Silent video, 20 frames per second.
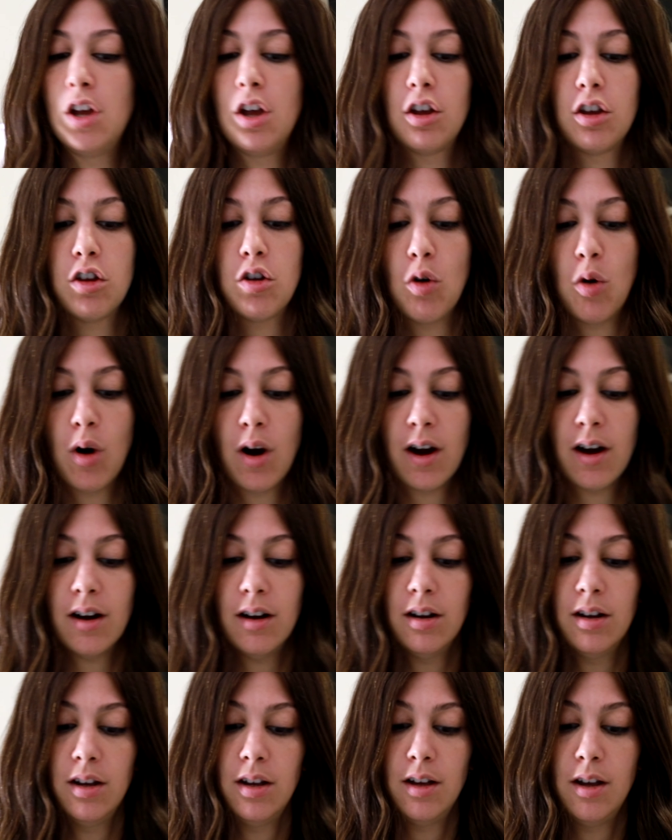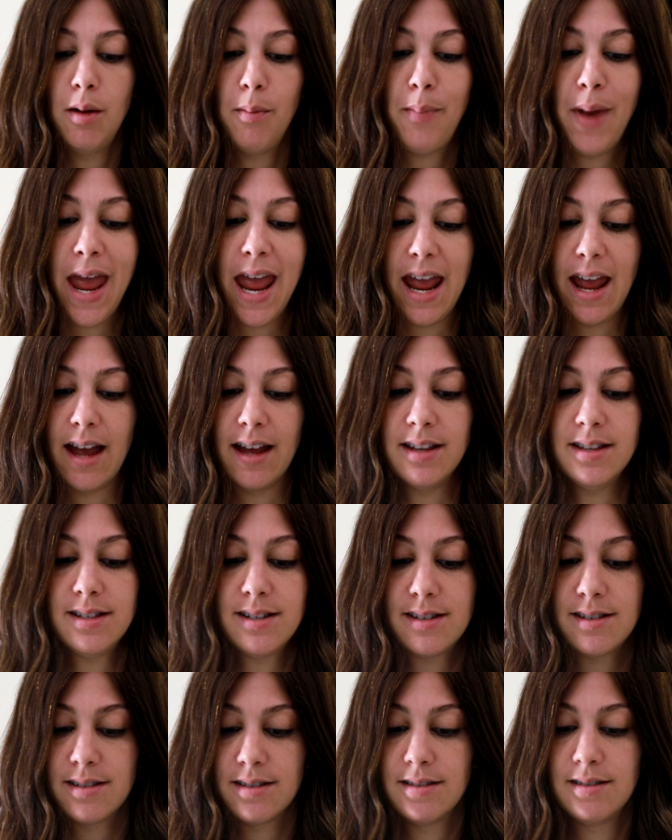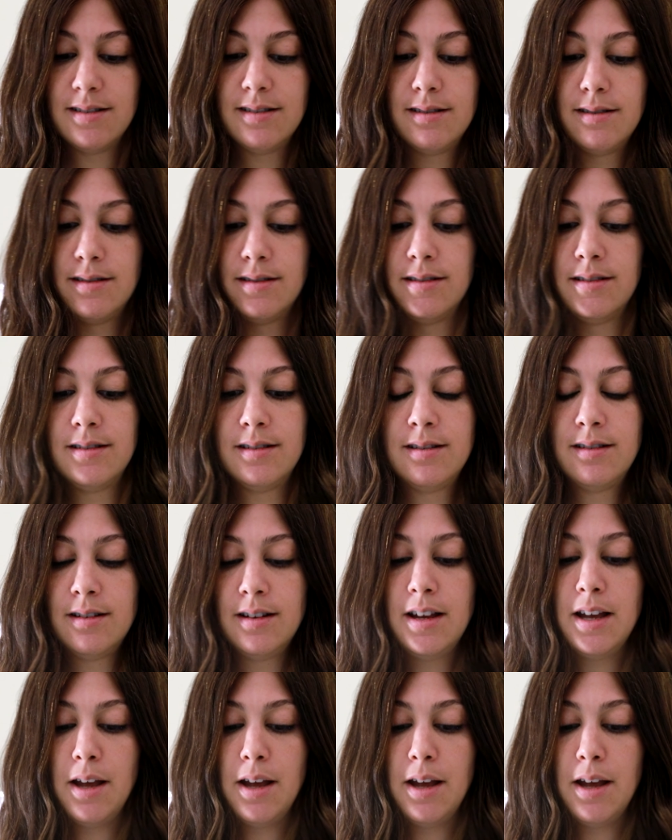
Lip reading: your pans,